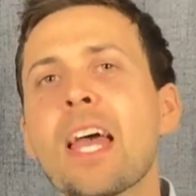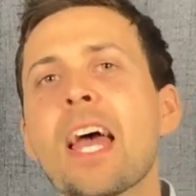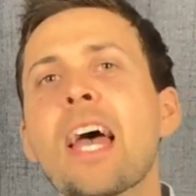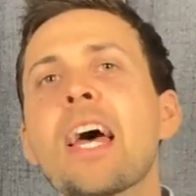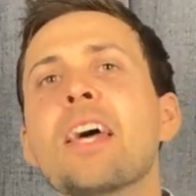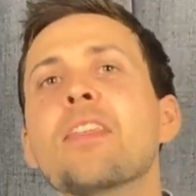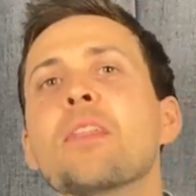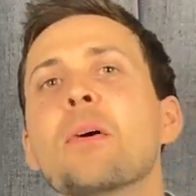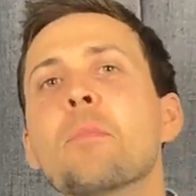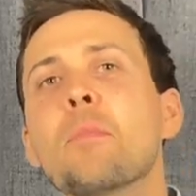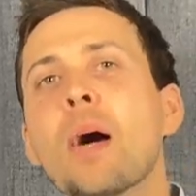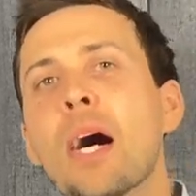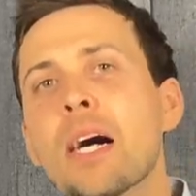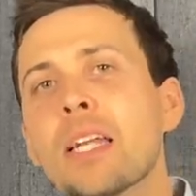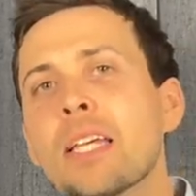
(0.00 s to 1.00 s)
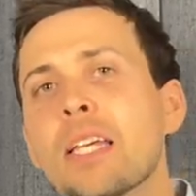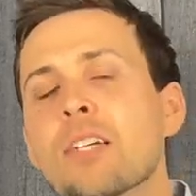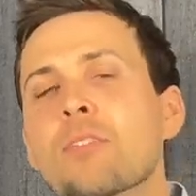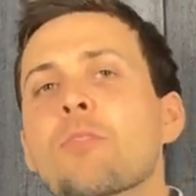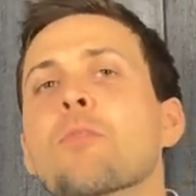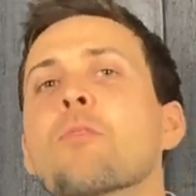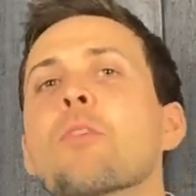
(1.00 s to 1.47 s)
And the body
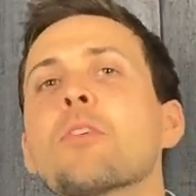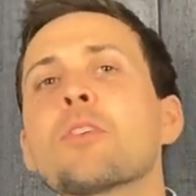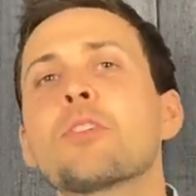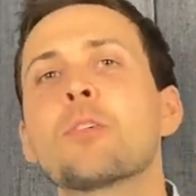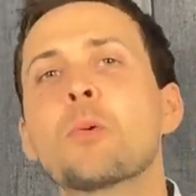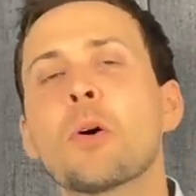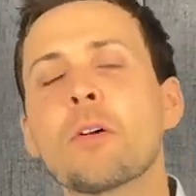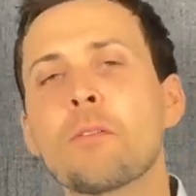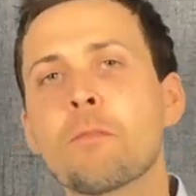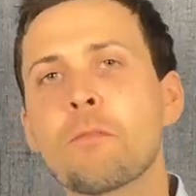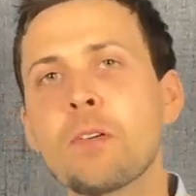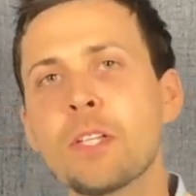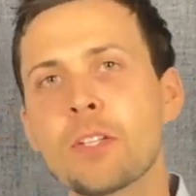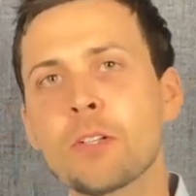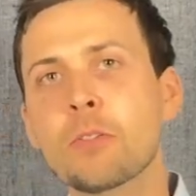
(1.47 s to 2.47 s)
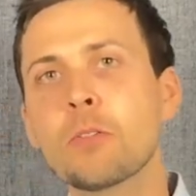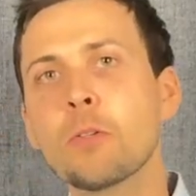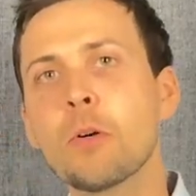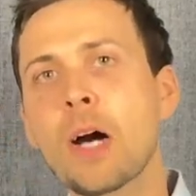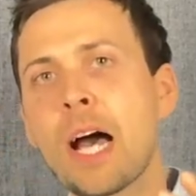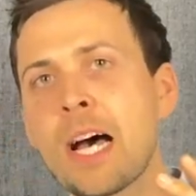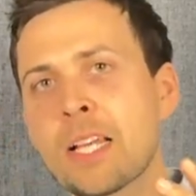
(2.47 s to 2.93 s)
is referring to our
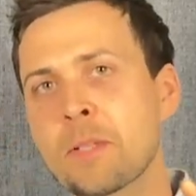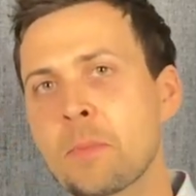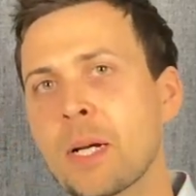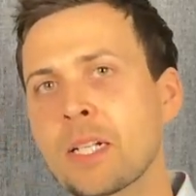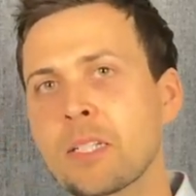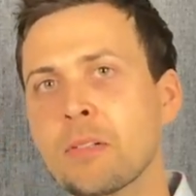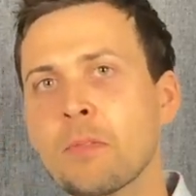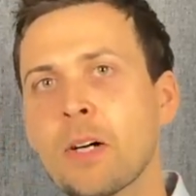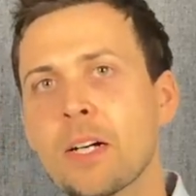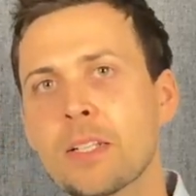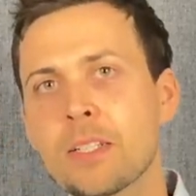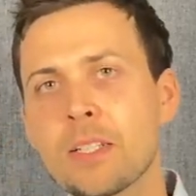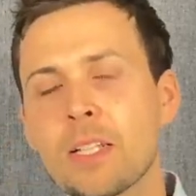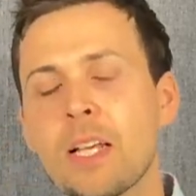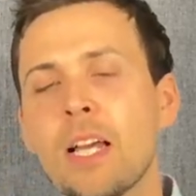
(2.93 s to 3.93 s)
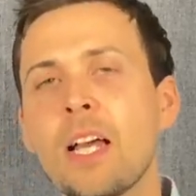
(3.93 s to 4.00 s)
physical aspect of us.